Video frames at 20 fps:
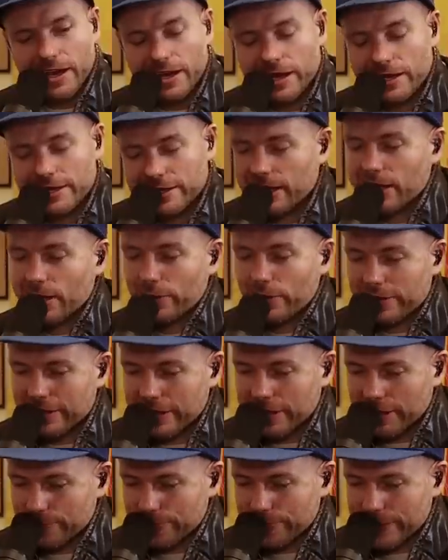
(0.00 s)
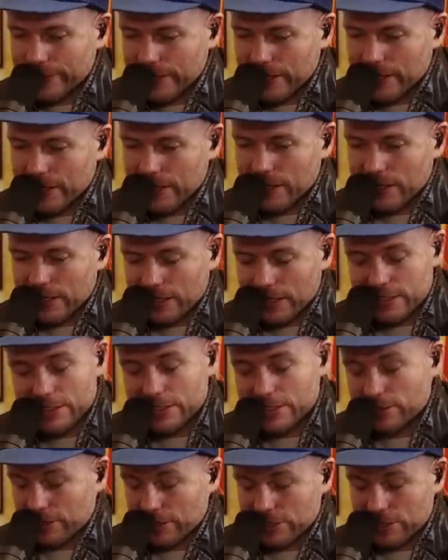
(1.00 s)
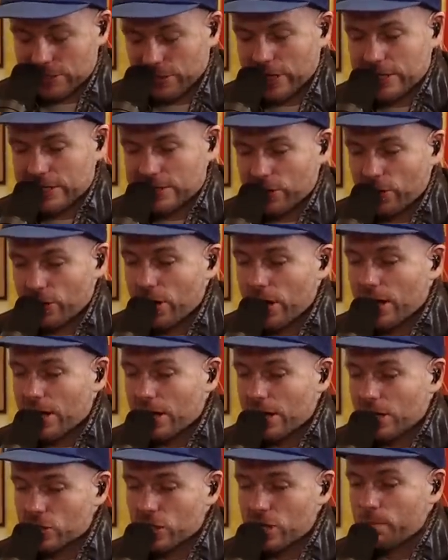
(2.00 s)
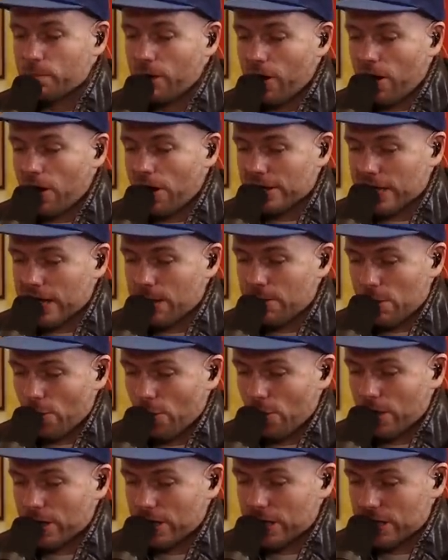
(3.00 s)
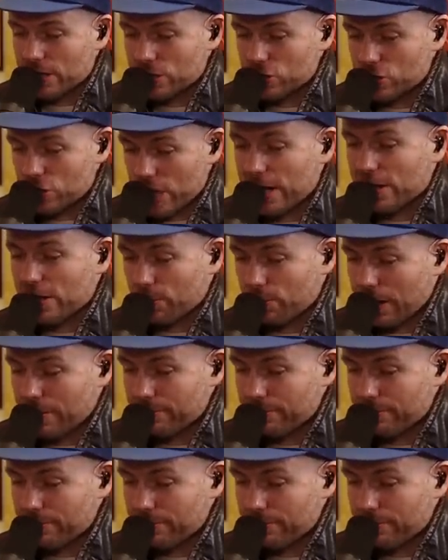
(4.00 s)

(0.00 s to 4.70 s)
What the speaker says: And I'll tell you one time, this is a disgrace now. John Paul gave me one of these Jaeger